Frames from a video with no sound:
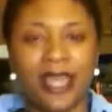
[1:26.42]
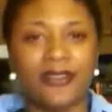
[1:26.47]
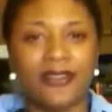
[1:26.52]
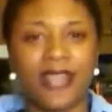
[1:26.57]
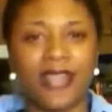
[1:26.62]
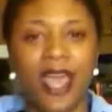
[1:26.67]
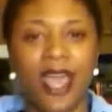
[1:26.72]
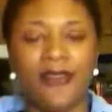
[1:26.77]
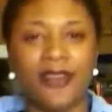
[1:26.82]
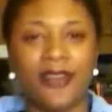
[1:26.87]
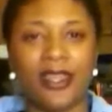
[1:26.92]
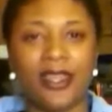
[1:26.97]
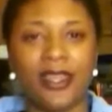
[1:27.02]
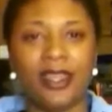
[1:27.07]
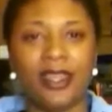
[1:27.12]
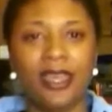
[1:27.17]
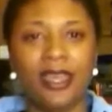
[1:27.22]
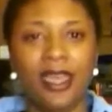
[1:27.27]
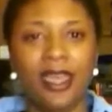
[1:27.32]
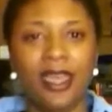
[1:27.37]
have it.
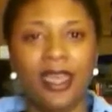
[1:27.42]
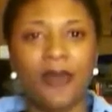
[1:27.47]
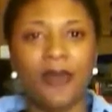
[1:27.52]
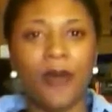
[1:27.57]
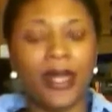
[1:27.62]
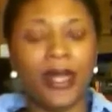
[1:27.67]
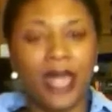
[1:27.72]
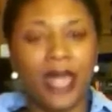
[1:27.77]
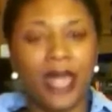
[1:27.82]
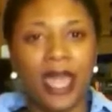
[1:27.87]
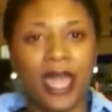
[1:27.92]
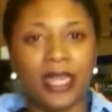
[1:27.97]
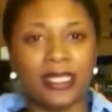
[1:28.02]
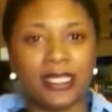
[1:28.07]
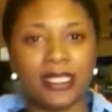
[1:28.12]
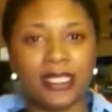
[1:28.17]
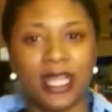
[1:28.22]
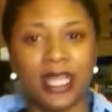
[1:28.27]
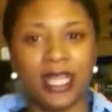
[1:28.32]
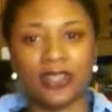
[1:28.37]
And why not?
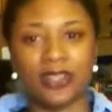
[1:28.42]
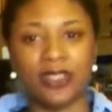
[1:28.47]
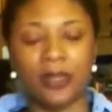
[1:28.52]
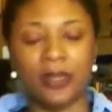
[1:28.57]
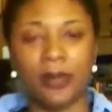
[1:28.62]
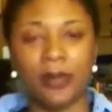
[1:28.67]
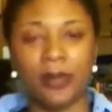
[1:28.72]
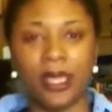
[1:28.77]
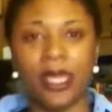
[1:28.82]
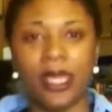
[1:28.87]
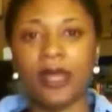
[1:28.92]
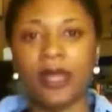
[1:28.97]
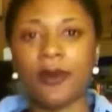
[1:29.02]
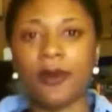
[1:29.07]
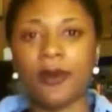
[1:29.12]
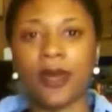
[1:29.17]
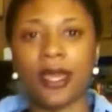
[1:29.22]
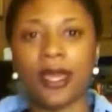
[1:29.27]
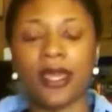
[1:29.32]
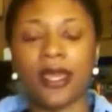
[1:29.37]
It's naturally me
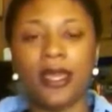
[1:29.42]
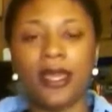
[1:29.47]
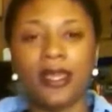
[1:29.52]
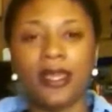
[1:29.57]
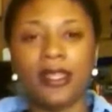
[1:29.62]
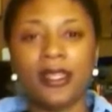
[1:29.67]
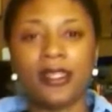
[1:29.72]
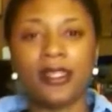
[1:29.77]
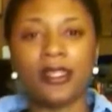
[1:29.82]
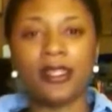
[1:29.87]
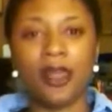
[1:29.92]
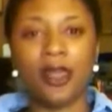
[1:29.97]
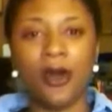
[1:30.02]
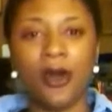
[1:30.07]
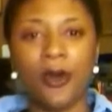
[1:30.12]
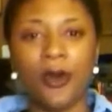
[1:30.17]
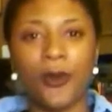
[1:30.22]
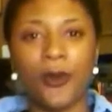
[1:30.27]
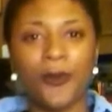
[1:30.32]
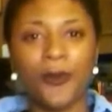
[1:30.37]
anyway.
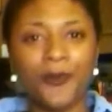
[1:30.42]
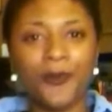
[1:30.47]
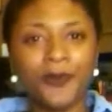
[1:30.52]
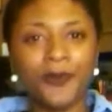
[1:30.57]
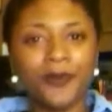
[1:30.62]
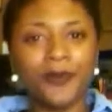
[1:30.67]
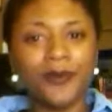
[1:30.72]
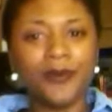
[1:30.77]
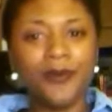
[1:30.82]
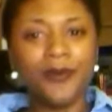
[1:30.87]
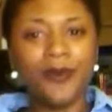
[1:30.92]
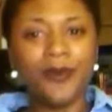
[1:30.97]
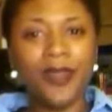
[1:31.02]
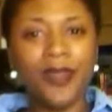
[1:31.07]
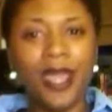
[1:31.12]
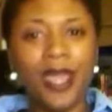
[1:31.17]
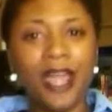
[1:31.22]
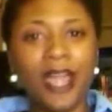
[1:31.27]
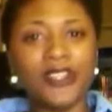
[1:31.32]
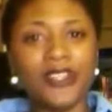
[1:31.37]
So
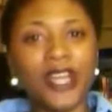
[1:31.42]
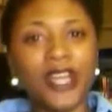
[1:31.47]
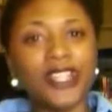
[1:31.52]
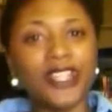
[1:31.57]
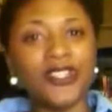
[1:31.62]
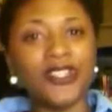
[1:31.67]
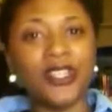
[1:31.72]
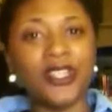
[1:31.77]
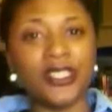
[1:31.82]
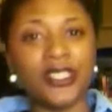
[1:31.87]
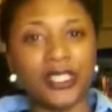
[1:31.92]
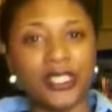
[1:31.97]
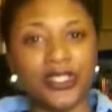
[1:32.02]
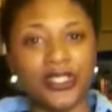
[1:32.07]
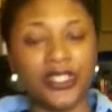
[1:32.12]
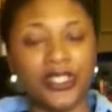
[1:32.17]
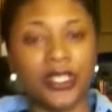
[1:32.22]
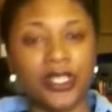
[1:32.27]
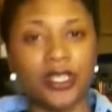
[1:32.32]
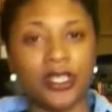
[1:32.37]
I tried to
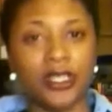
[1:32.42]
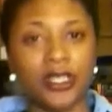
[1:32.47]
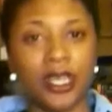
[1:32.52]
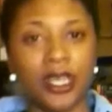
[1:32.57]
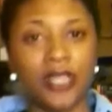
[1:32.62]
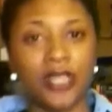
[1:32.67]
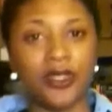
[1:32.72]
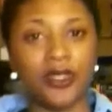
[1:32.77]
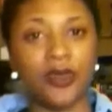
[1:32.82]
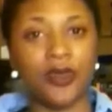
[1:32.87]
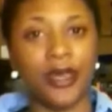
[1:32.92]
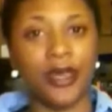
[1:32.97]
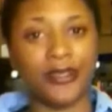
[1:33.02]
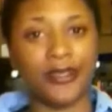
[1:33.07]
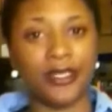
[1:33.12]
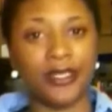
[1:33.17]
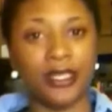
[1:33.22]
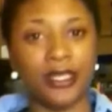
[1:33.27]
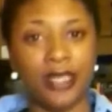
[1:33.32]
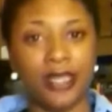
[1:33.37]
transition in
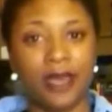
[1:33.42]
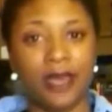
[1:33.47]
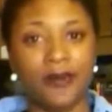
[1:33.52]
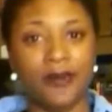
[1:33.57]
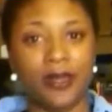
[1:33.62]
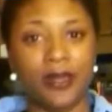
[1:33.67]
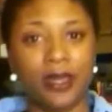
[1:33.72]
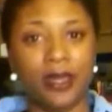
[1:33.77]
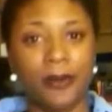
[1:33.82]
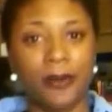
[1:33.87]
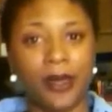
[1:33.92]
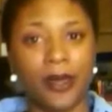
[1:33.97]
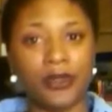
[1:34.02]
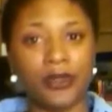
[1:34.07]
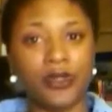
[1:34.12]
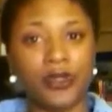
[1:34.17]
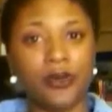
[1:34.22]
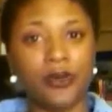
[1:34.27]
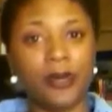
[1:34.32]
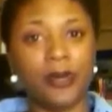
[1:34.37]
2011,
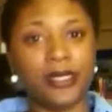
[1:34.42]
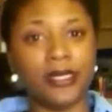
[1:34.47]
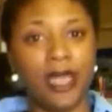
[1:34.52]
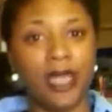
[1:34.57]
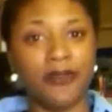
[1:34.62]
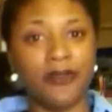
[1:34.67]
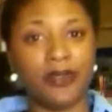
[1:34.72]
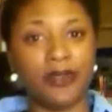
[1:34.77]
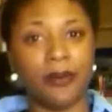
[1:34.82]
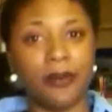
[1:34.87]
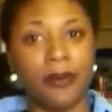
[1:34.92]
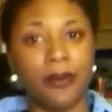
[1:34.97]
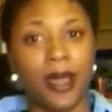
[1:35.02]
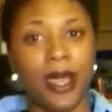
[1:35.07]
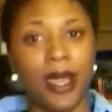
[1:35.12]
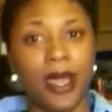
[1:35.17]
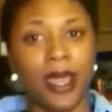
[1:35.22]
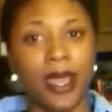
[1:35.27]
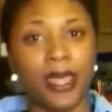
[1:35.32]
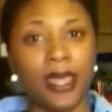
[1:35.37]
about 2 months after
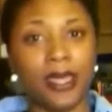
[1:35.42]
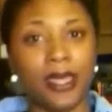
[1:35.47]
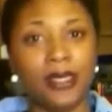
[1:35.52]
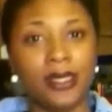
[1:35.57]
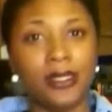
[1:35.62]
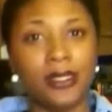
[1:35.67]
my,